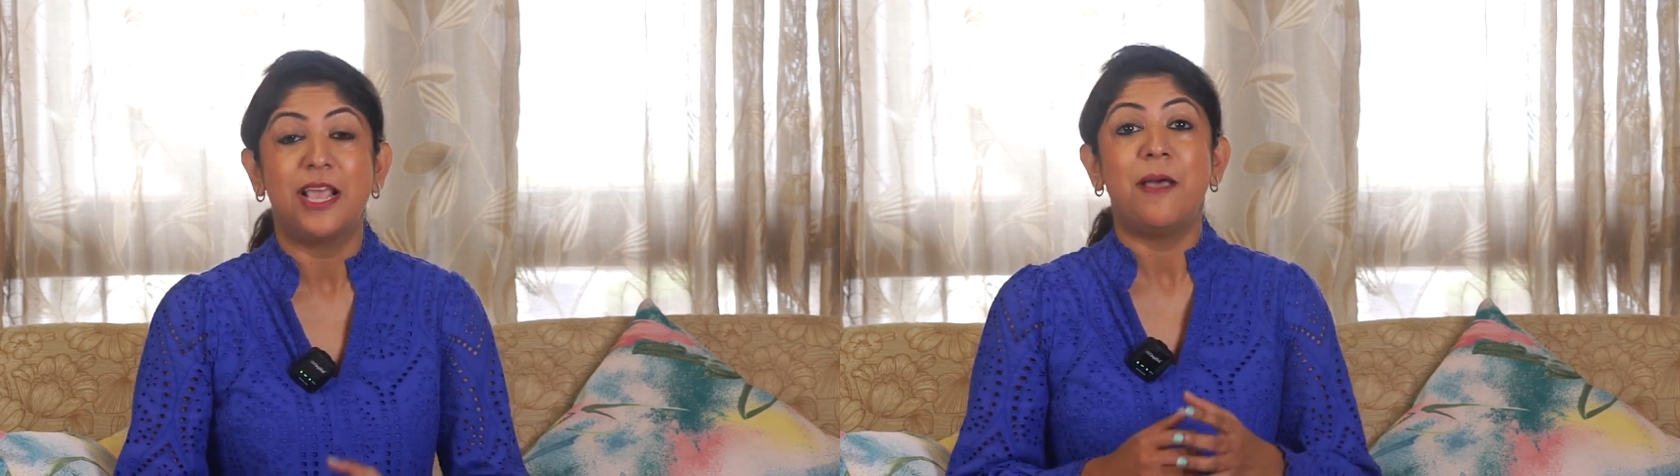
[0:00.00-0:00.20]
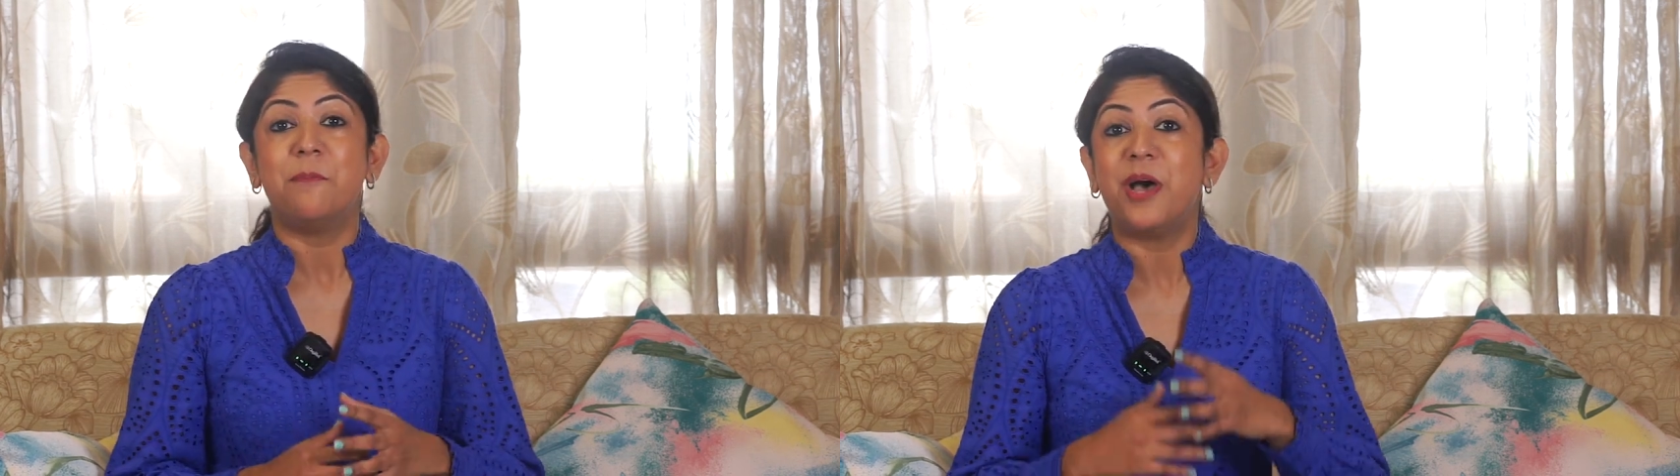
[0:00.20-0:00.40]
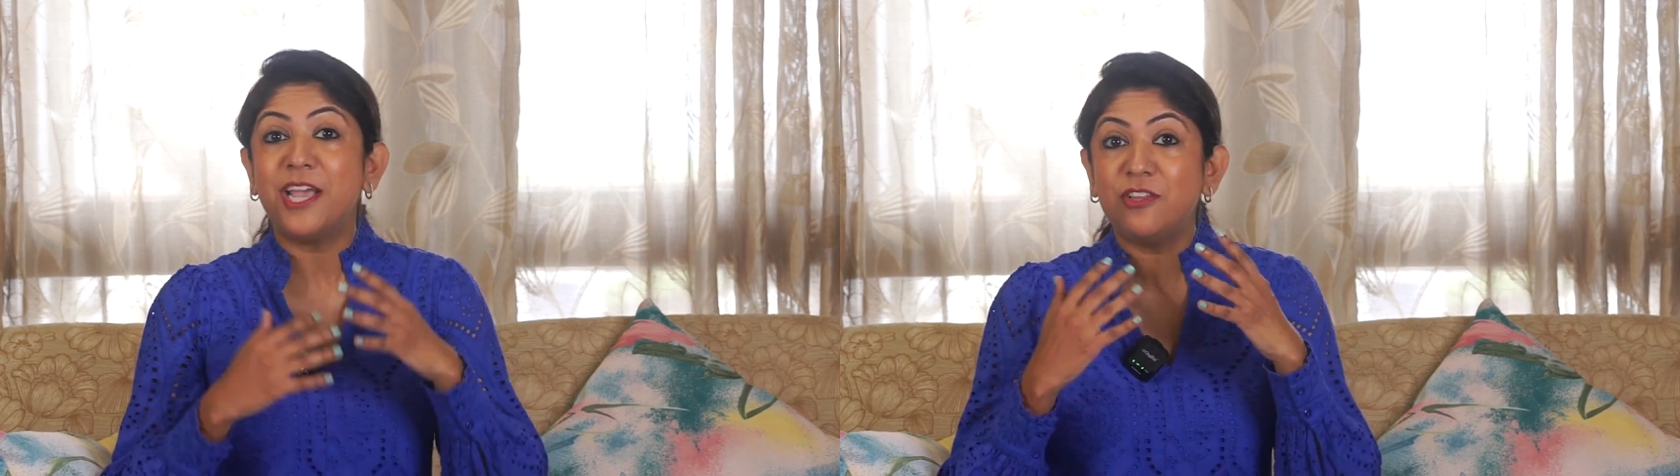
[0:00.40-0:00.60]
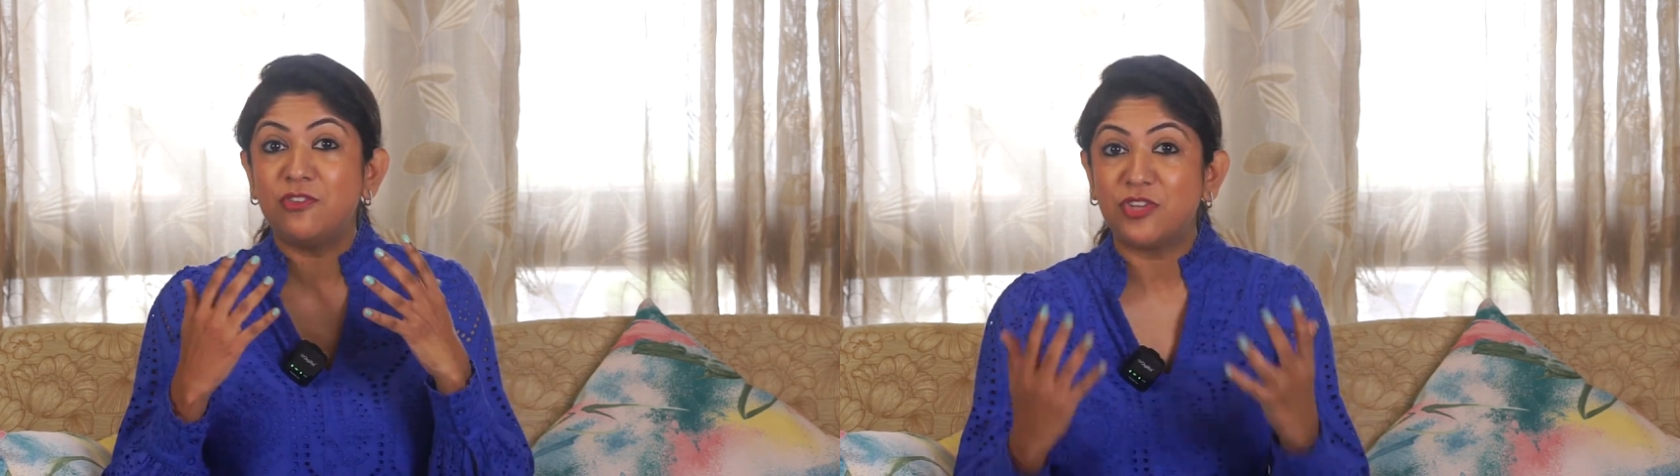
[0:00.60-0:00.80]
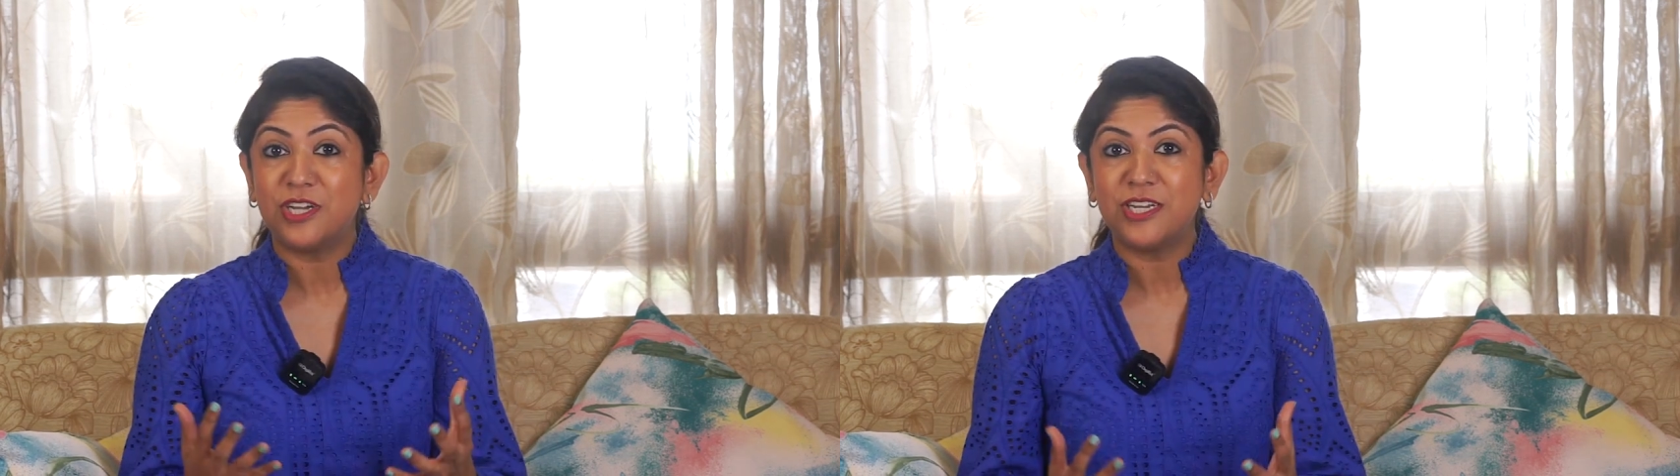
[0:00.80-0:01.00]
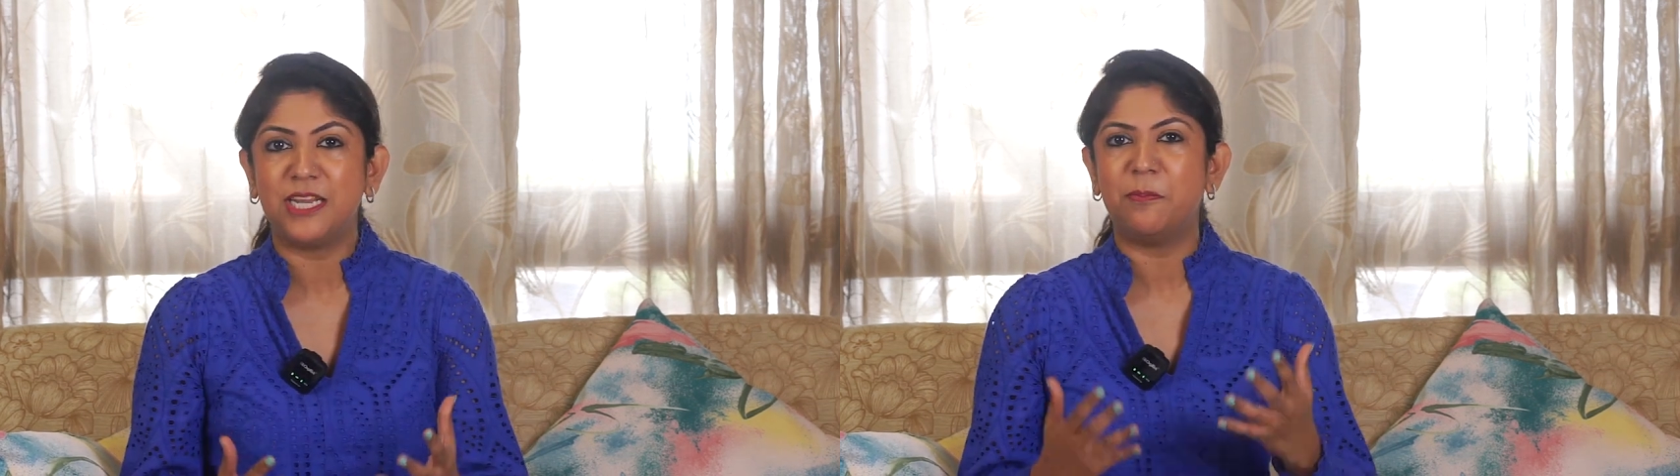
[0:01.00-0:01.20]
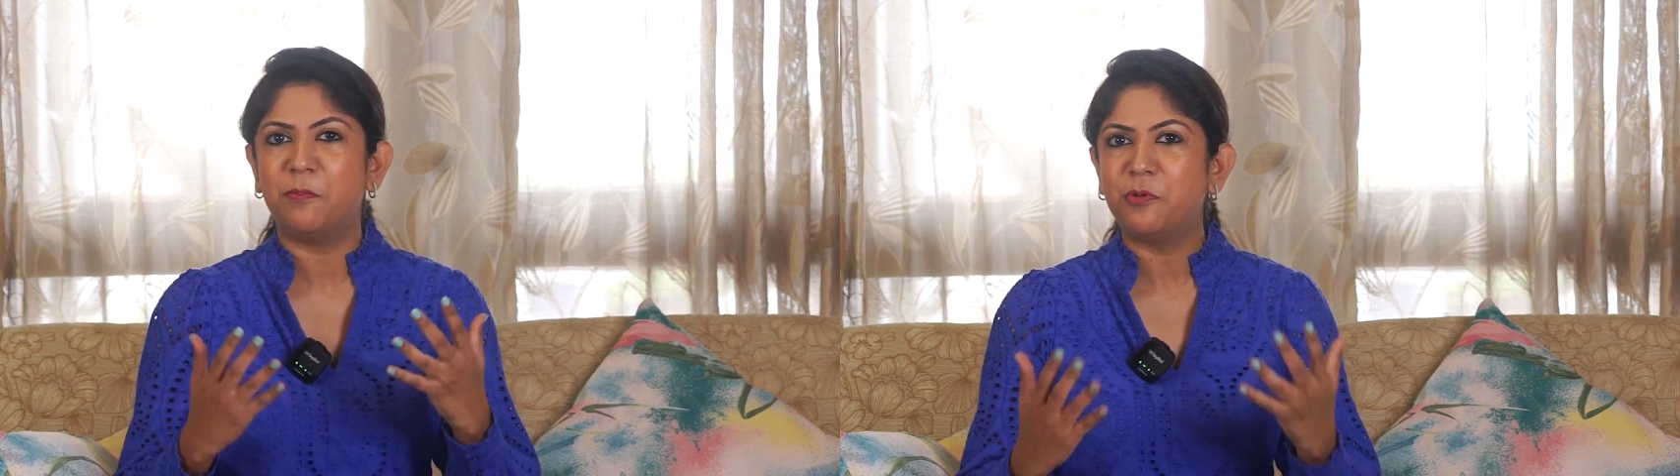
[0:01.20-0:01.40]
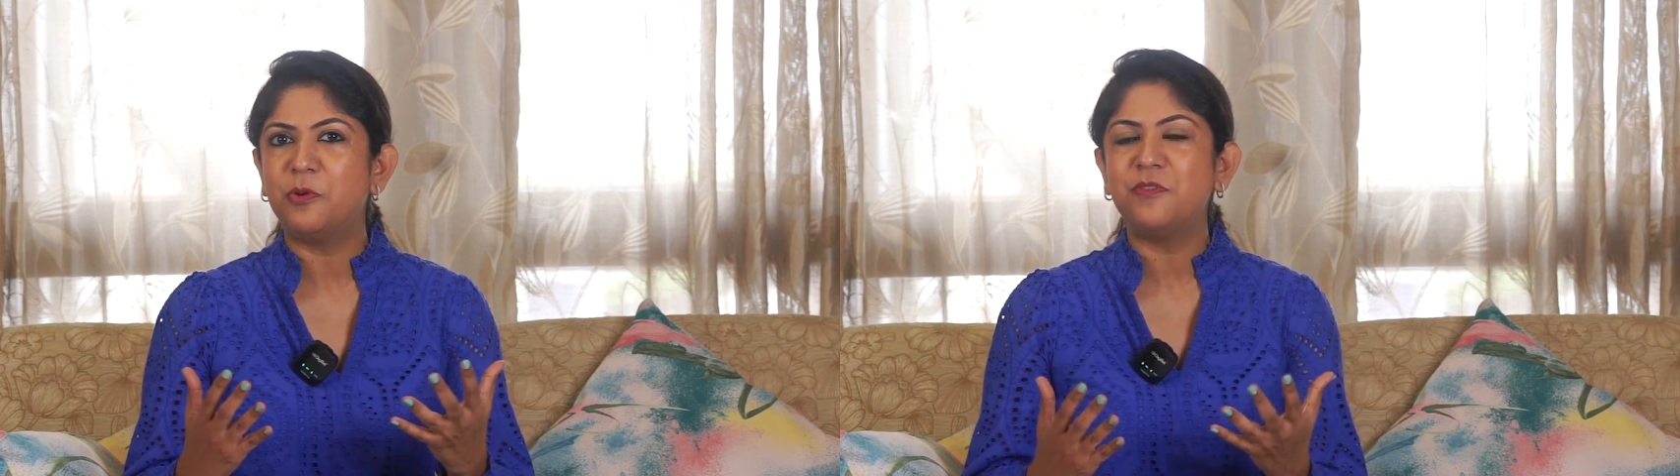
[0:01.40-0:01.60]
My journey
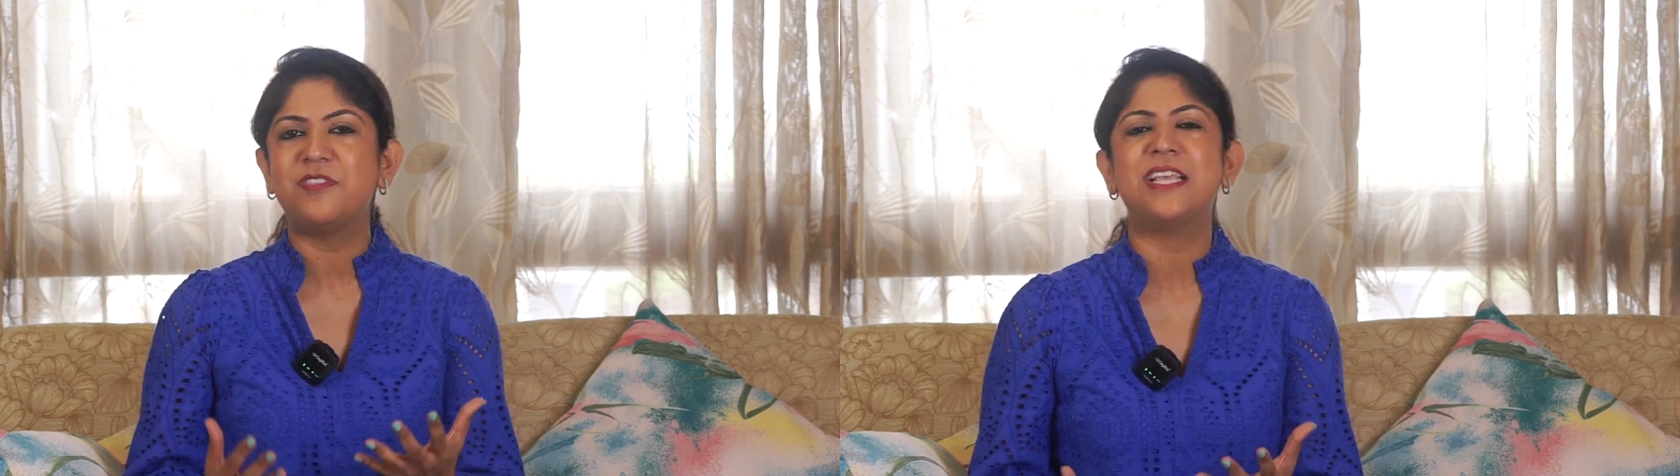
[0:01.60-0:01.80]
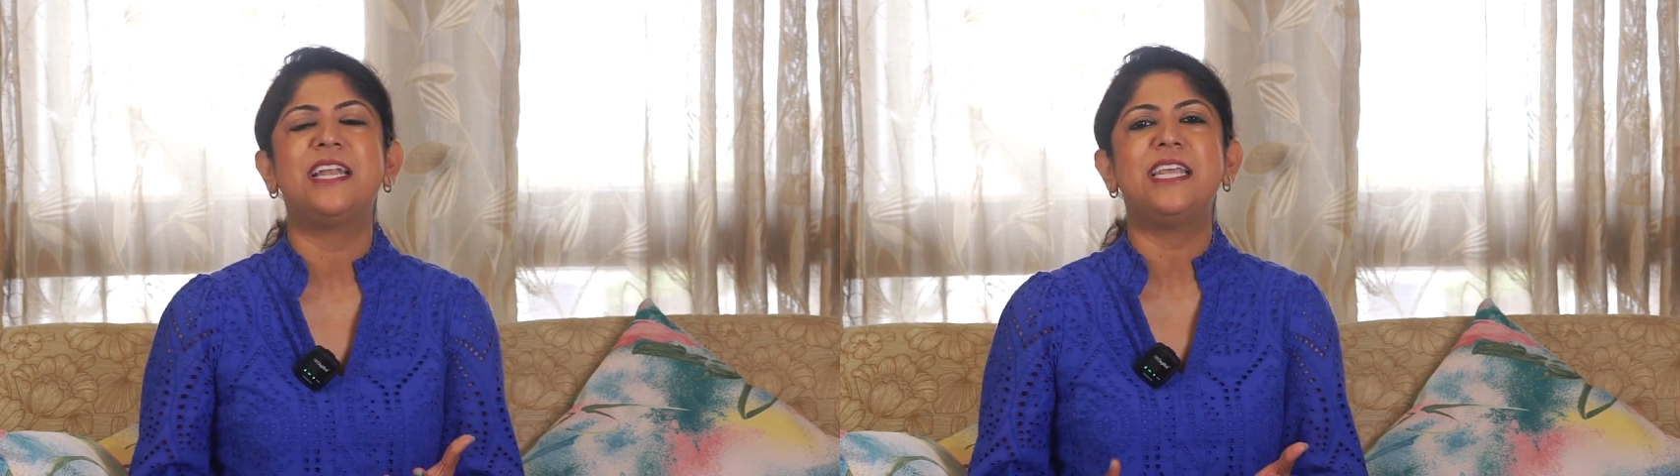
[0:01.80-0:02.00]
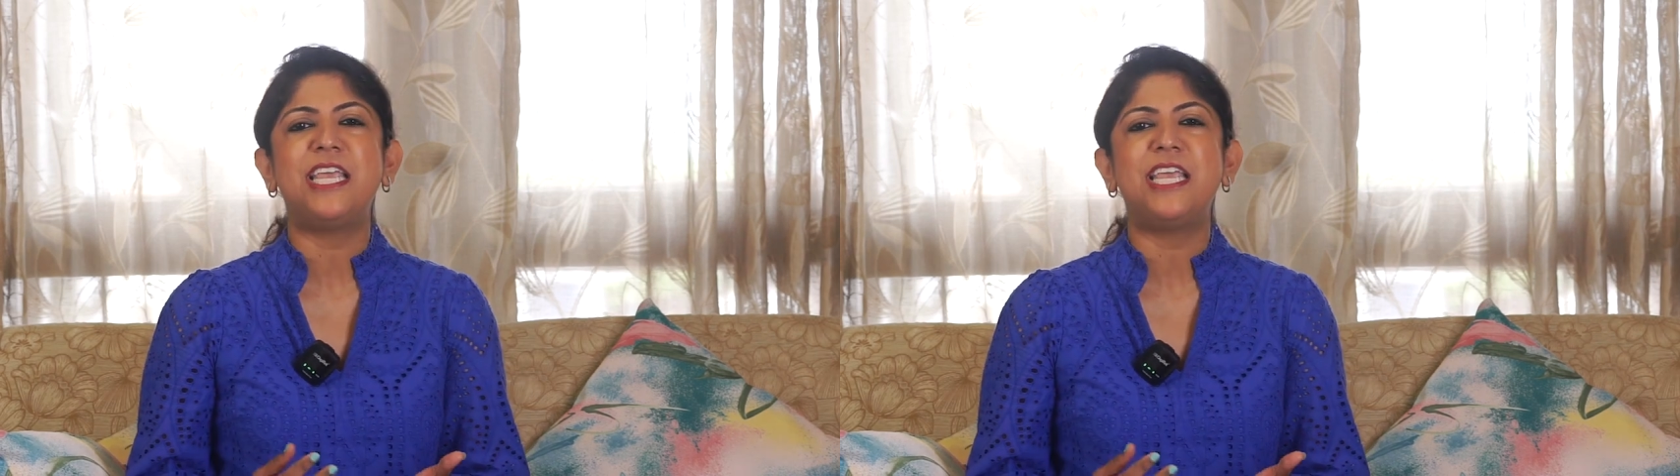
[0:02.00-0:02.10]
proves that